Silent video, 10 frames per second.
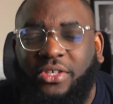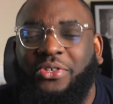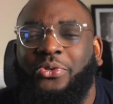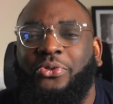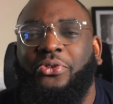
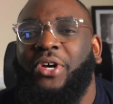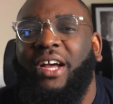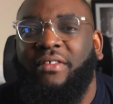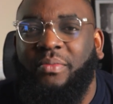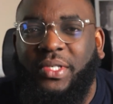you do not
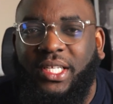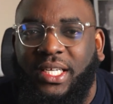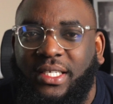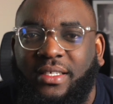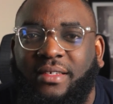have a
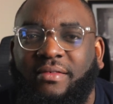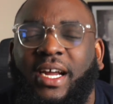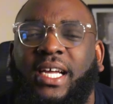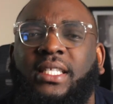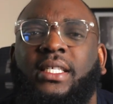business,
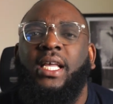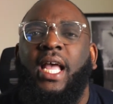right?